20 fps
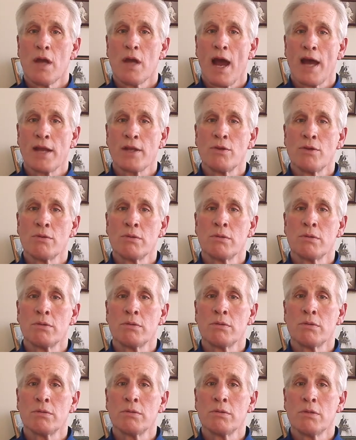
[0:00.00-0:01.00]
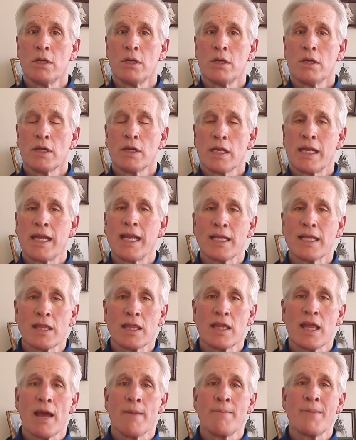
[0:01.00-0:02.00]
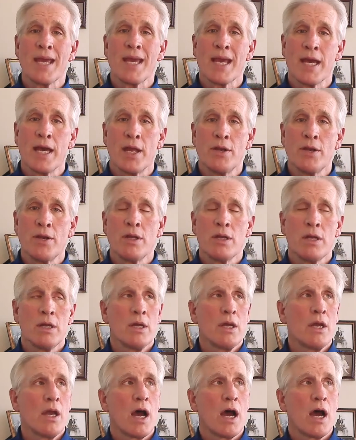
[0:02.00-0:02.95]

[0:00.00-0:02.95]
How do you get them in?